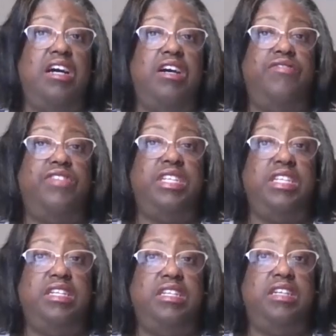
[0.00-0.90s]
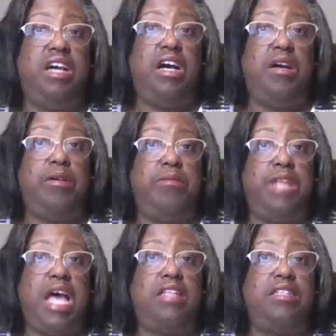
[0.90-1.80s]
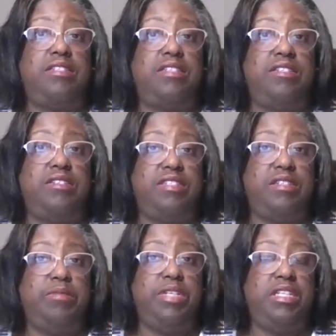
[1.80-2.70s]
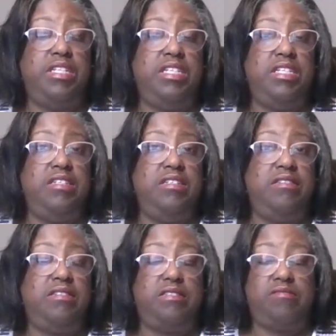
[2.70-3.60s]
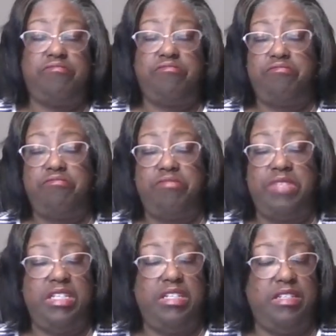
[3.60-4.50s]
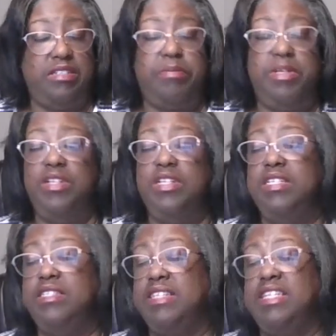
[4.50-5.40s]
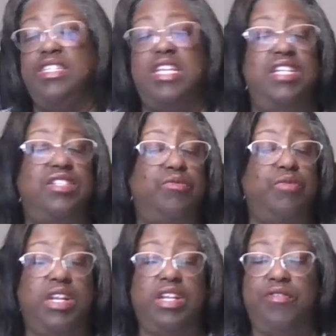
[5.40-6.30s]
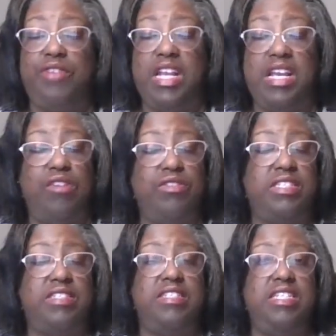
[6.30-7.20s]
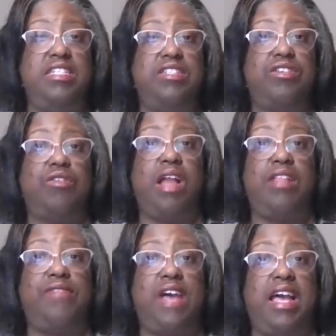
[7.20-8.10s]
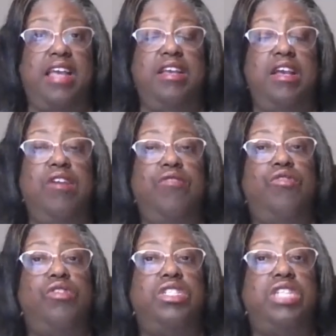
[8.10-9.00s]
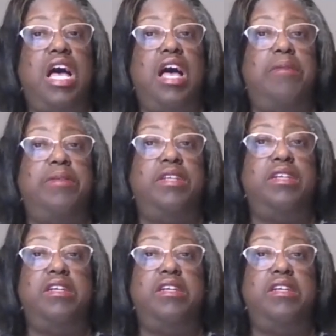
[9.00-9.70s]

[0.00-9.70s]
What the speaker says: of the knowledge, skills, and abilities, experience, education, whatever else is needed to qualify for the job,